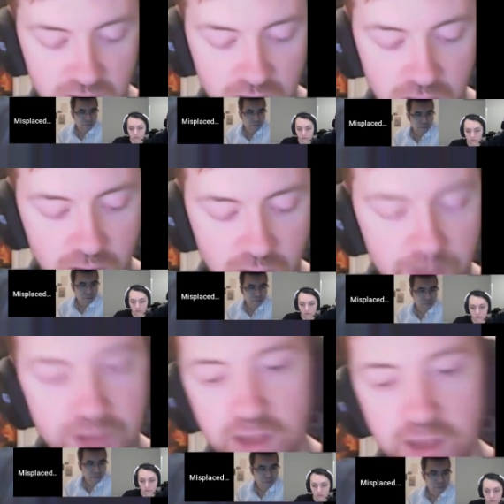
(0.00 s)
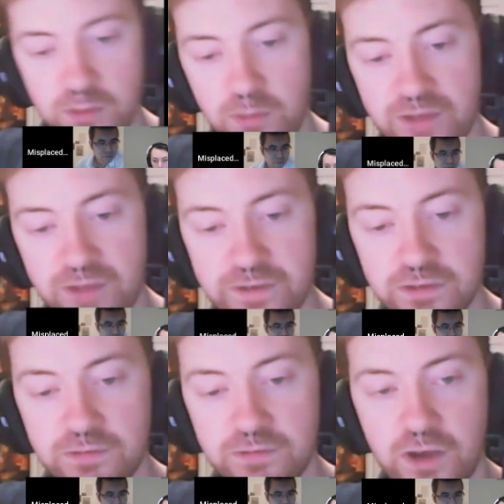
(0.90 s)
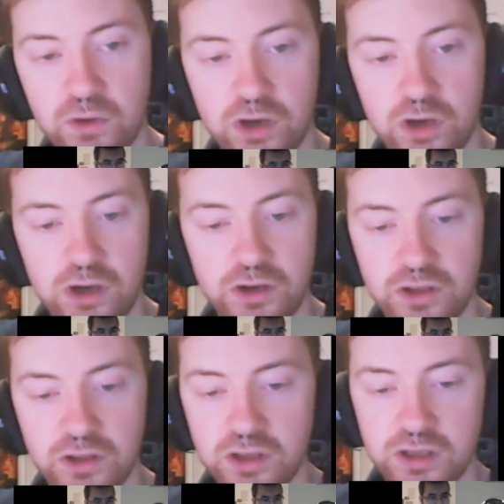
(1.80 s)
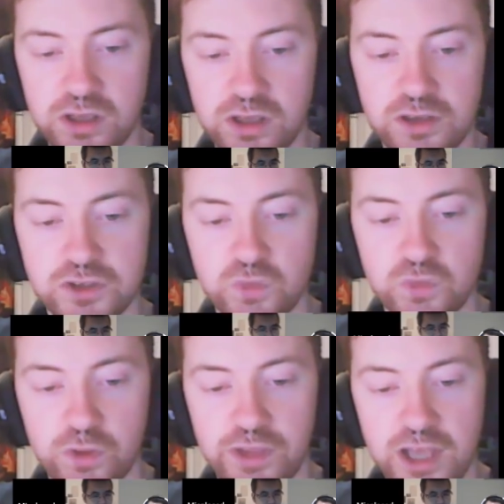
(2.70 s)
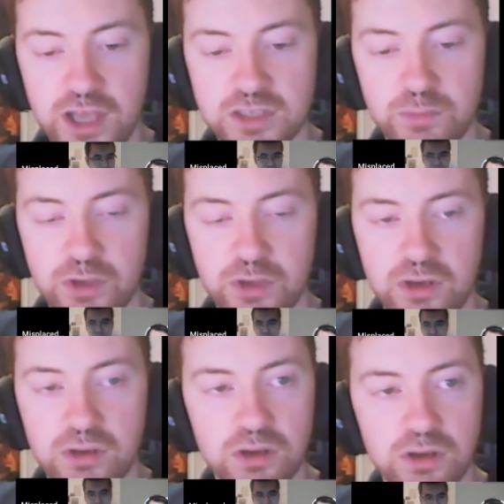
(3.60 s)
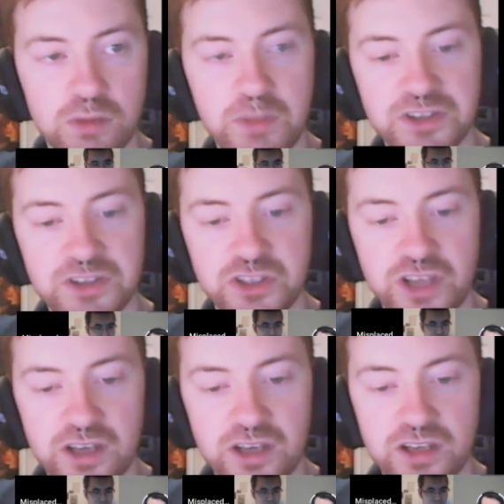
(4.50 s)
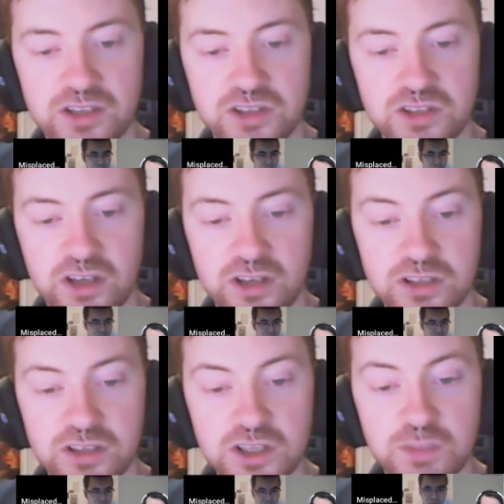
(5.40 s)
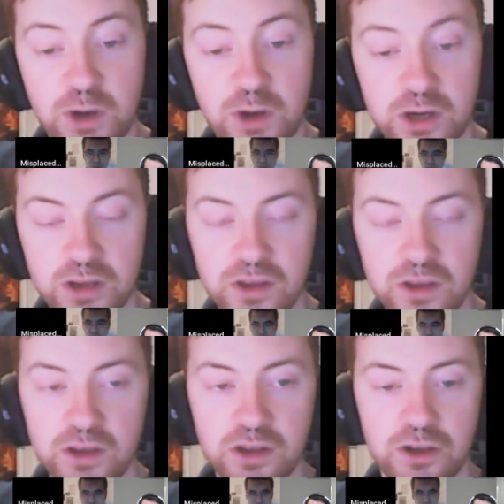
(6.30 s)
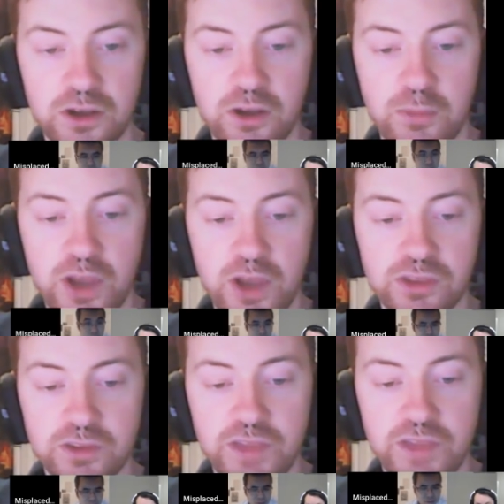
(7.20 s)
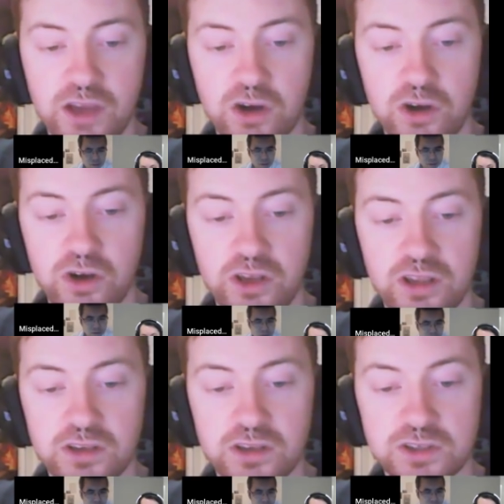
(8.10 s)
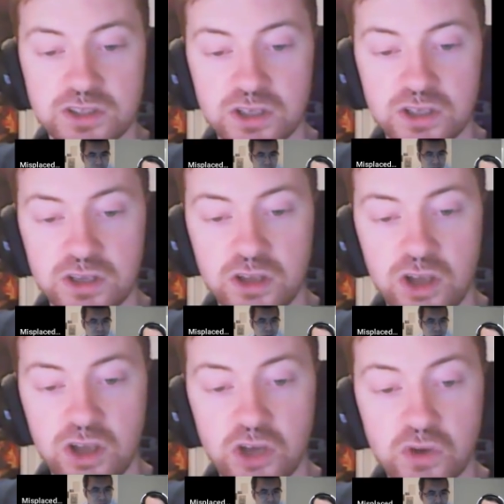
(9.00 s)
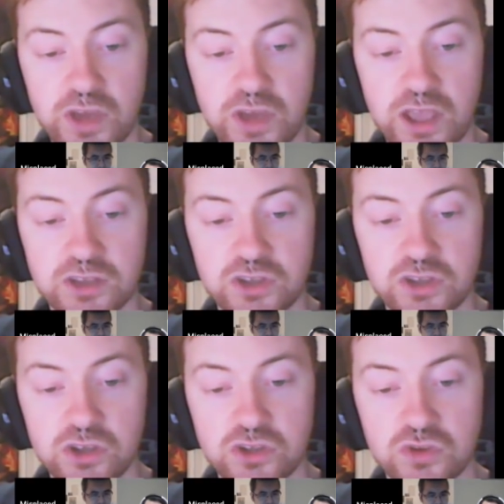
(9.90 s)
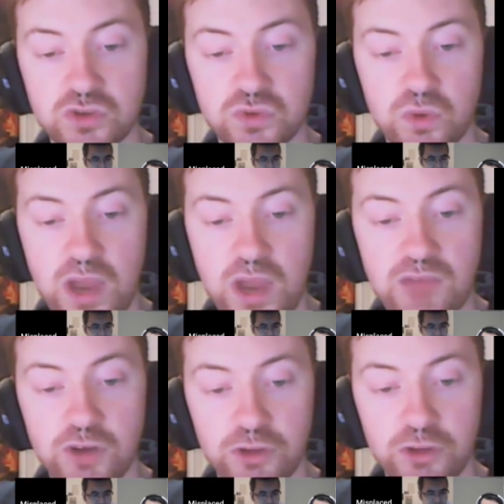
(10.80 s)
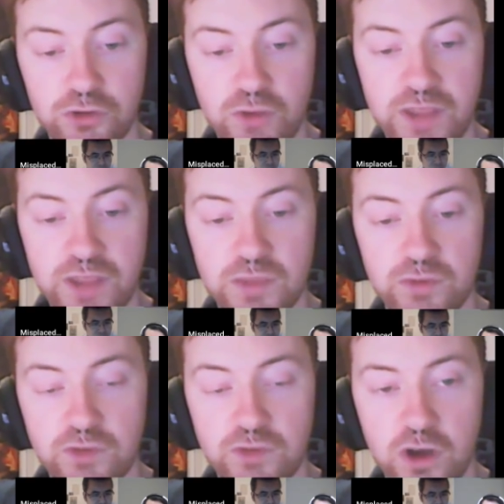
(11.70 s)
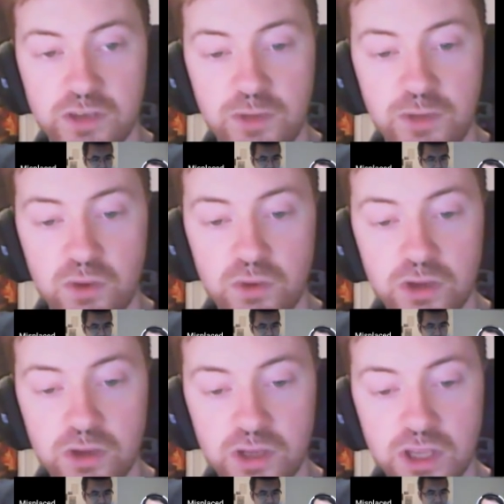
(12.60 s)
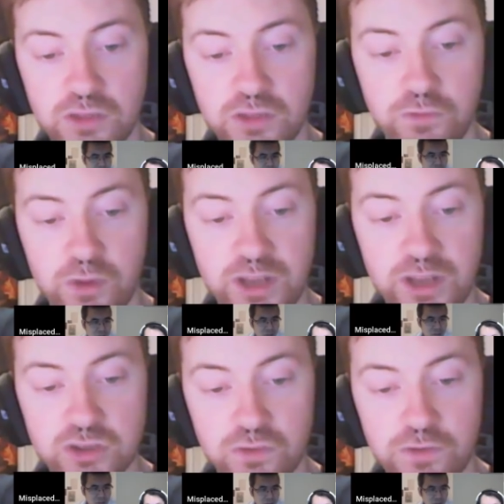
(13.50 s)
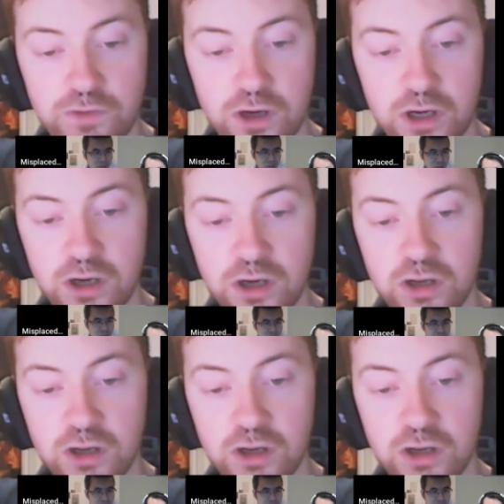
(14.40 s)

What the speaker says: And then my 5th and final card is one that hasn't been mentioned yet. It's D-Spark. I think that card is a good answer to every other threat that we've talked about in the format so far,